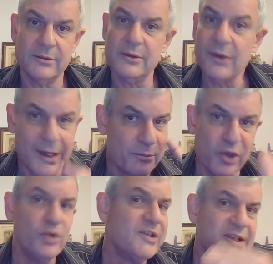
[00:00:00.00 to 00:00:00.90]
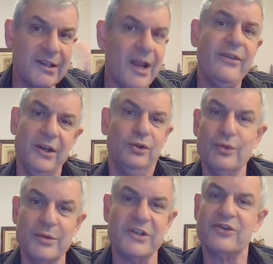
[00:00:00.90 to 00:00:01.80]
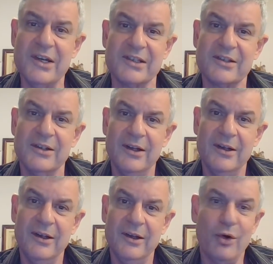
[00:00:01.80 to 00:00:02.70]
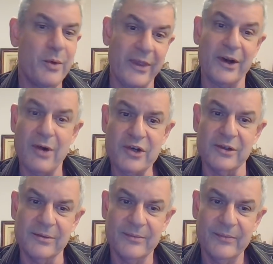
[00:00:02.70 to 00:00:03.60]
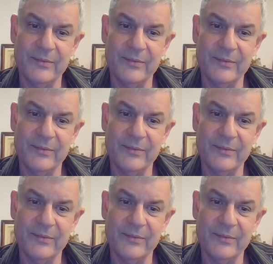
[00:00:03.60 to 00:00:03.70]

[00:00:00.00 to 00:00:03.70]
So abuse has nothing to do with stress or with aggression.